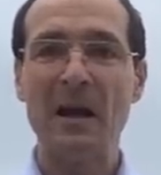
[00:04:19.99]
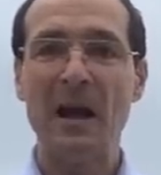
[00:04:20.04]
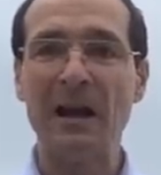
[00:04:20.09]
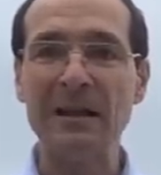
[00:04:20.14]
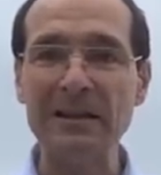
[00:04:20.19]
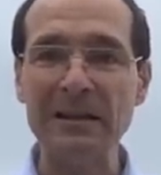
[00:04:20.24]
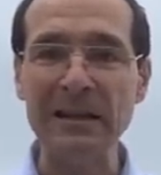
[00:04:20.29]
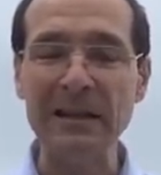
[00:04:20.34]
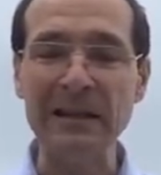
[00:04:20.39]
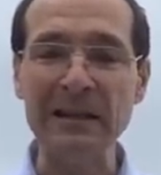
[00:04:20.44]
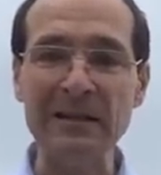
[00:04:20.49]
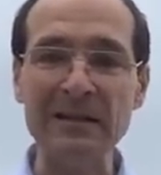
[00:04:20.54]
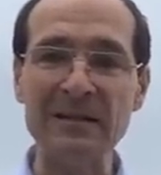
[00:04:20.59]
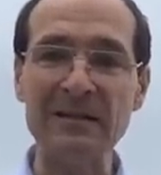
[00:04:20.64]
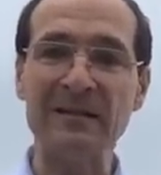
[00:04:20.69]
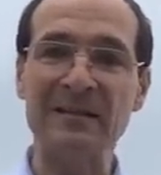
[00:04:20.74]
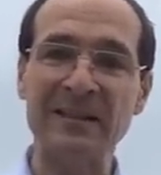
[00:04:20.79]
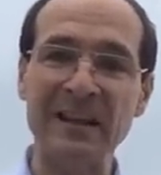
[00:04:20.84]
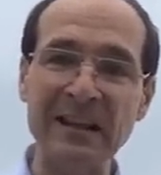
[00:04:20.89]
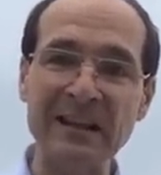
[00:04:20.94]

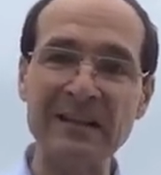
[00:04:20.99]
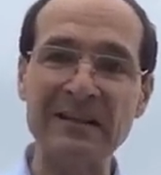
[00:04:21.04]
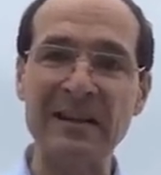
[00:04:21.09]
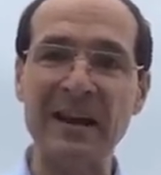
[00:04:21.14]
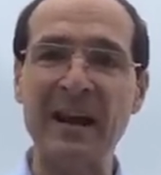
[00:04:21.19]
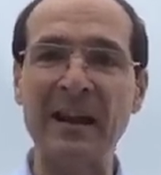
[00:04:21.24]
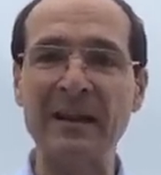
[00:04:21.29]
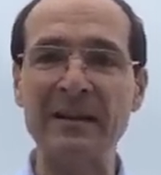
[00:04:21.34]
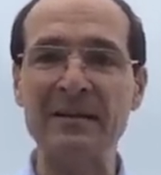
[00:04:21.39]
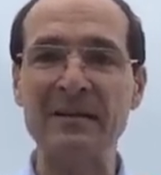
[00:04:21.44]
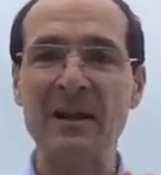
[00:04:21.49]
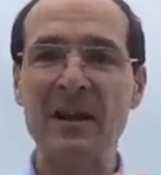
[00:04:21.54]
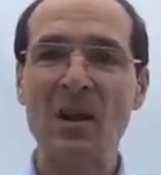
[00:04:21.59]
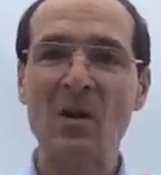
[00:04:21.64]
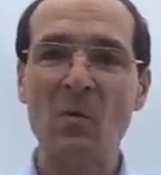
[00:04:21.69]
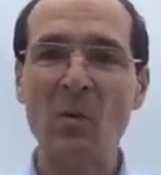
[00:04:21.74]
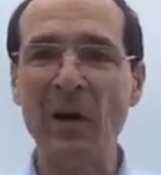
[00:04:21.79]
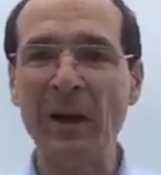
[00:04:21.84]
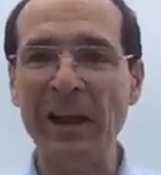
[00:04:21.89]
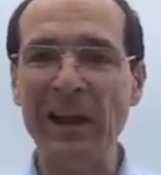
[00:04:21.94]
ideas, think tanks,
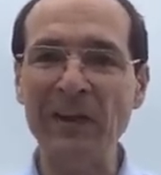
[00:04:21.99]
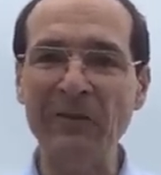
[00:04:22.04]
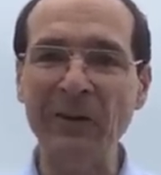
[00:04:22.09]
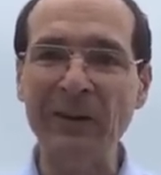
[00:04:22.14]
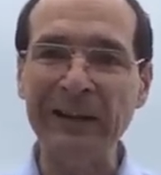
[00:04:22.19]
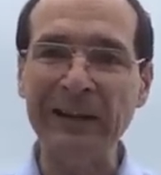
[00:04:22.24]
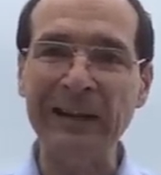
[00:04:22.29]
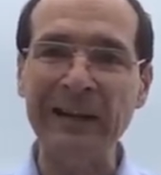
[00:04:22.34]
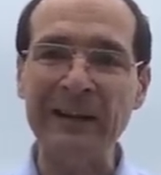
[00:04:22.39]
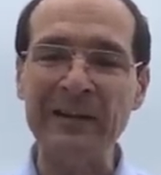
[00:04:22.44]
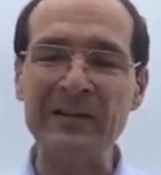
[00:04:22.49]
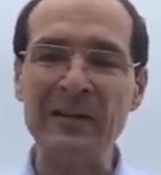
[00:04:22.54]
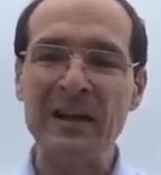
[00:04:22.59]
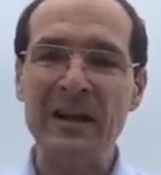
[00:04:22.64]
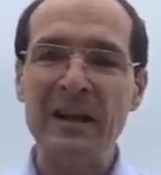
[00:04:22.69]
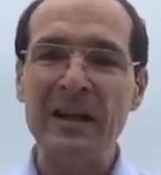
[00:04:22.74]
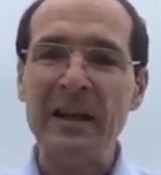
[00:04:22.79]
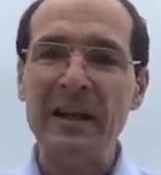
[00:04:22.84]
whatever it is,